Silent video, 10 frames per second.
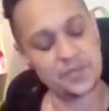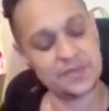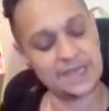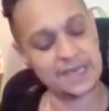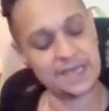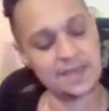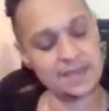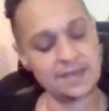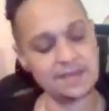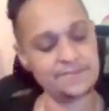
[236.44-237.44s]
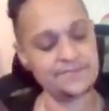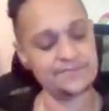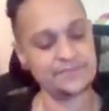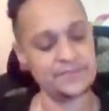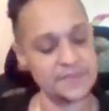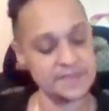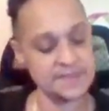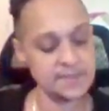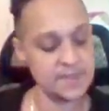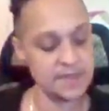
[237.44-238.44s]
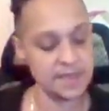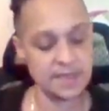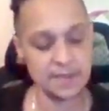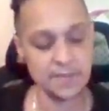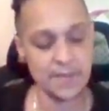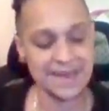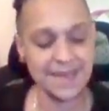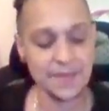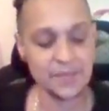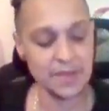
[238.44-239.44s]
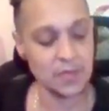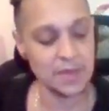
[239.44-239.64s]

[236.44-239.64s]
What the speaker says: planning something. It might not be a